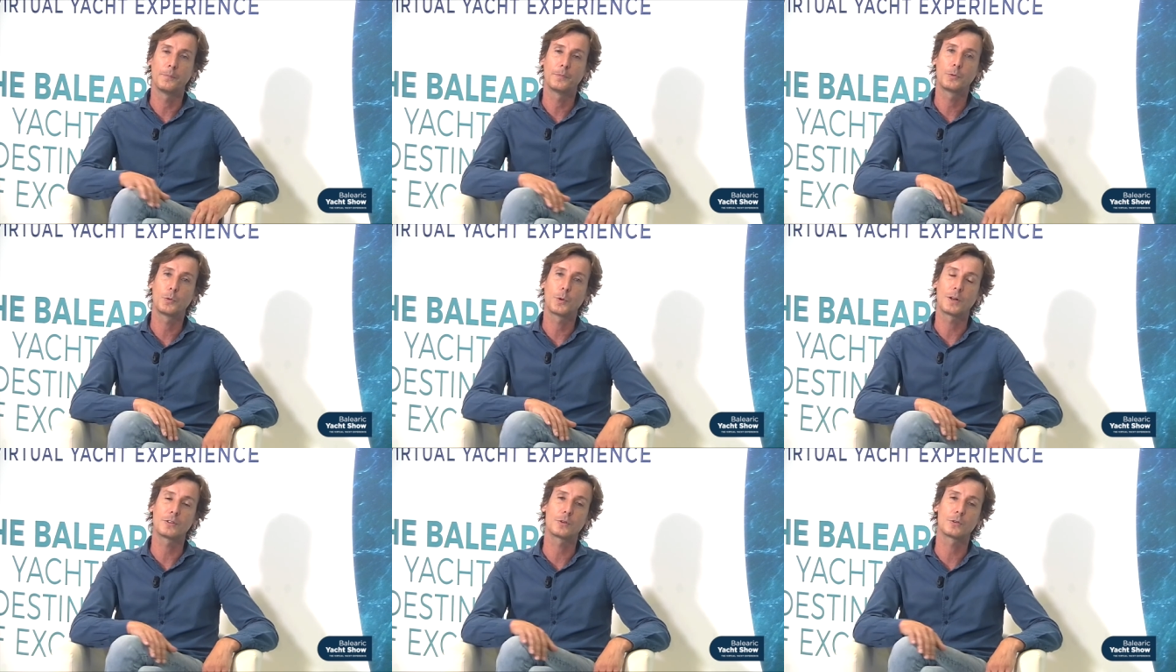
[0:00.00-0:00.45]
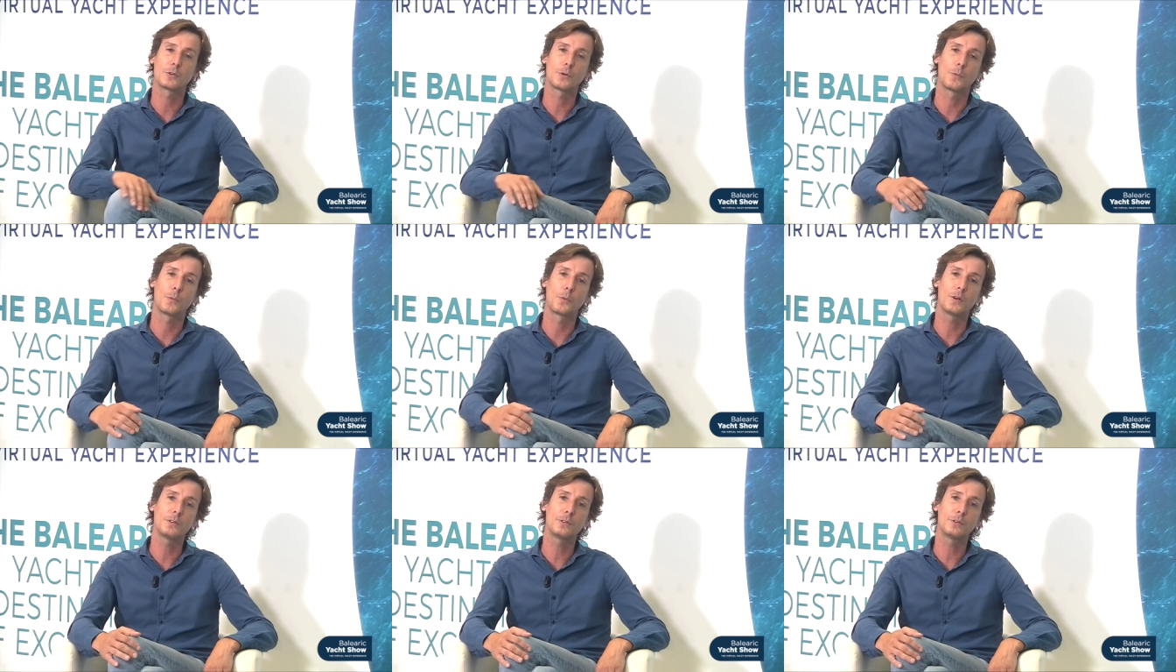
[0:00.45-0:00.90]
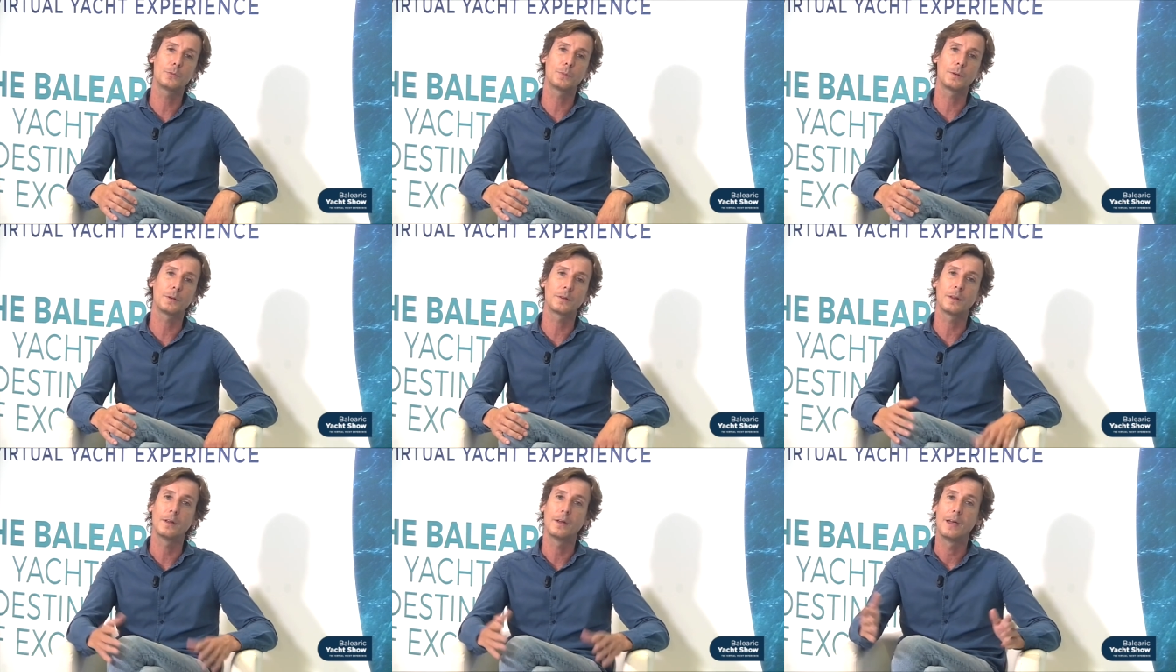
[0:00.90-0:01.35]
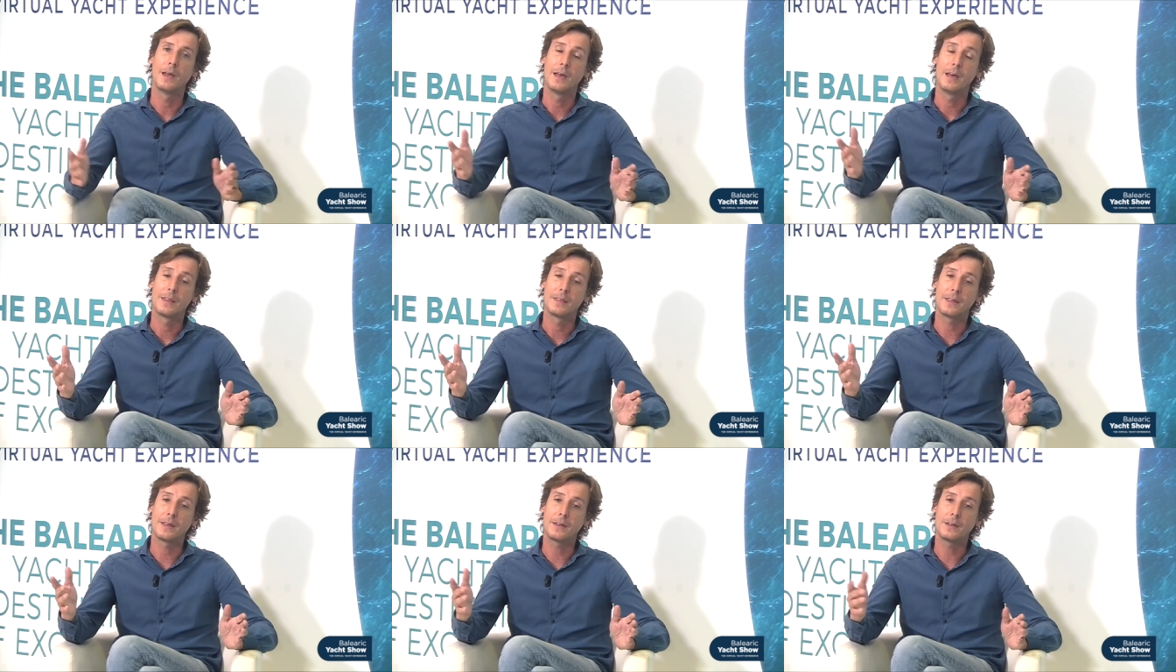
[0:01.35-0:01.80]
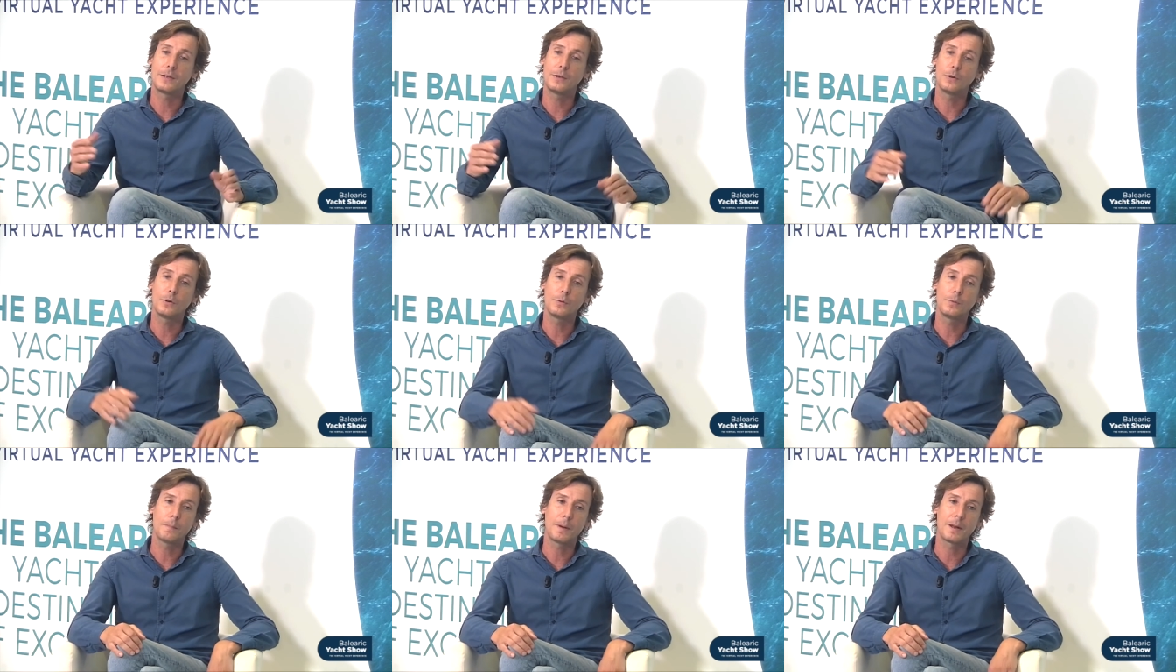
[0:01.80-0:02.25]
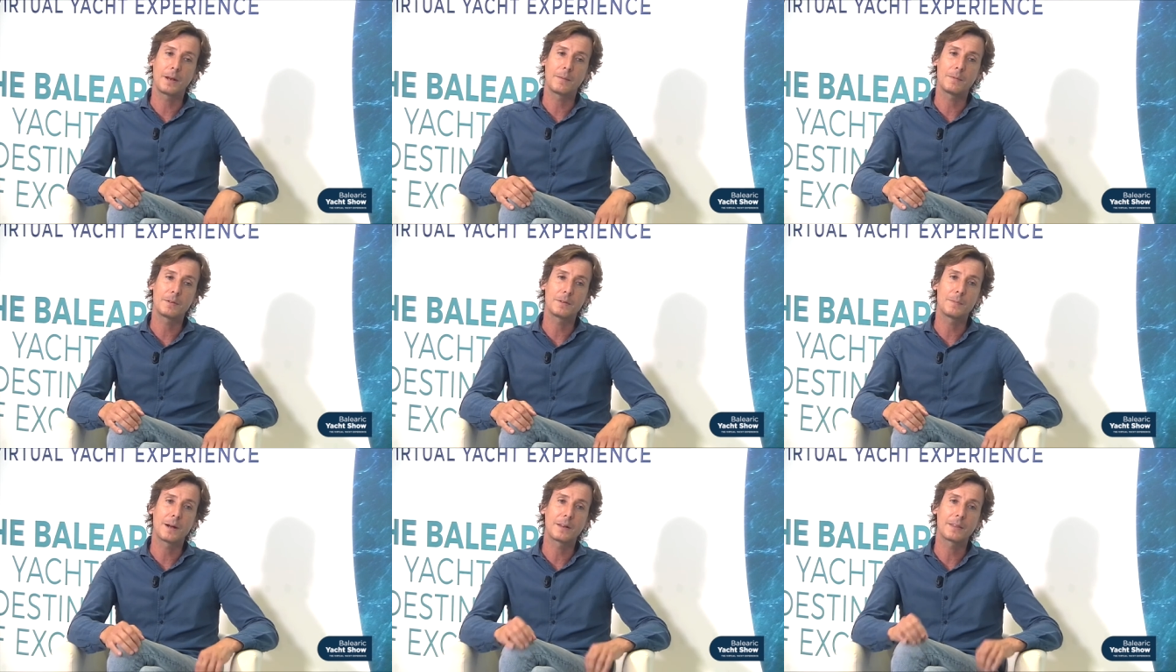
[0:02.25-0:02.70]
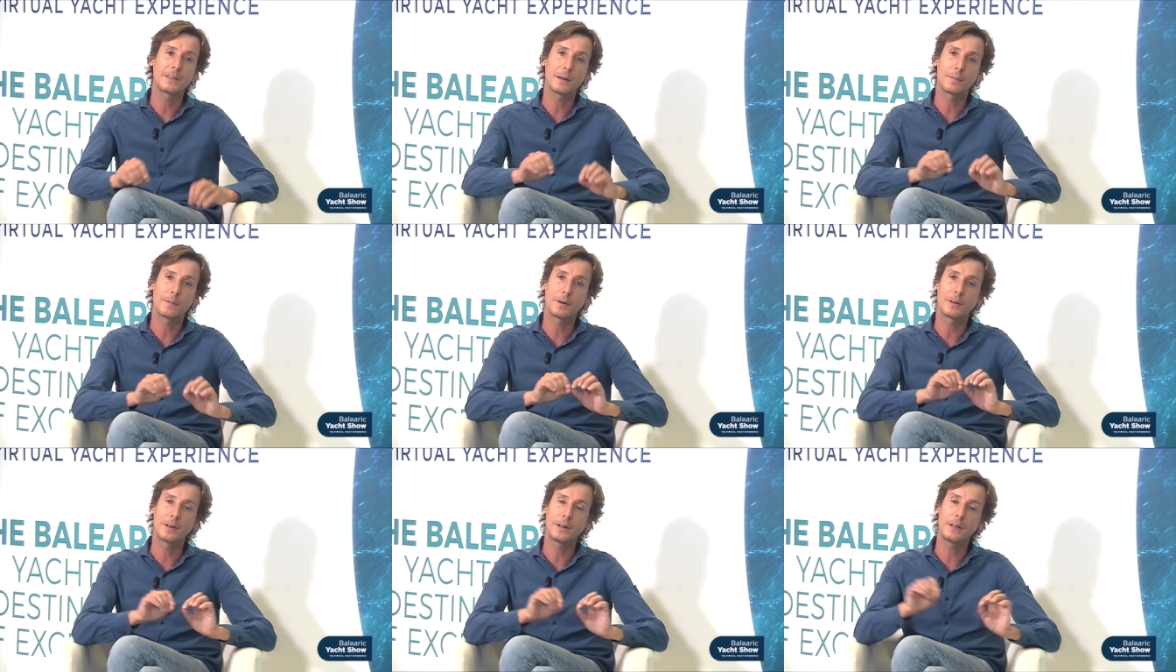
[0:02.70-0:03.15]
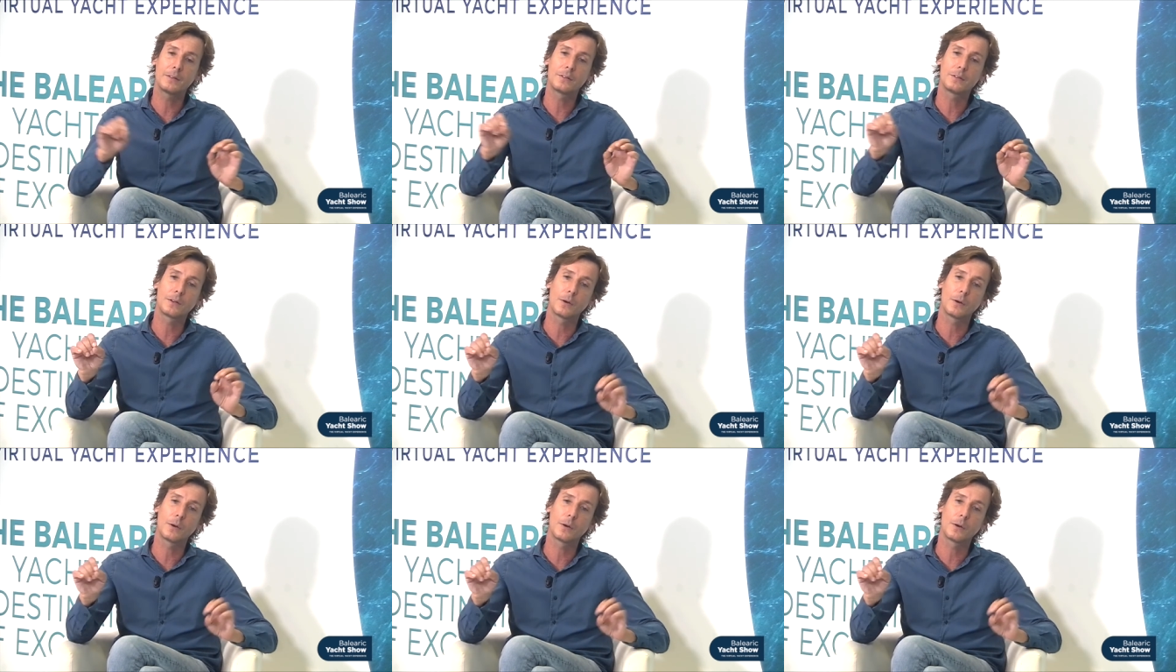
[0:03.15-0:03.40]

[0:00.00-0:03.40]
to answer some questions, but thank you. My name is Marcial Bardolet.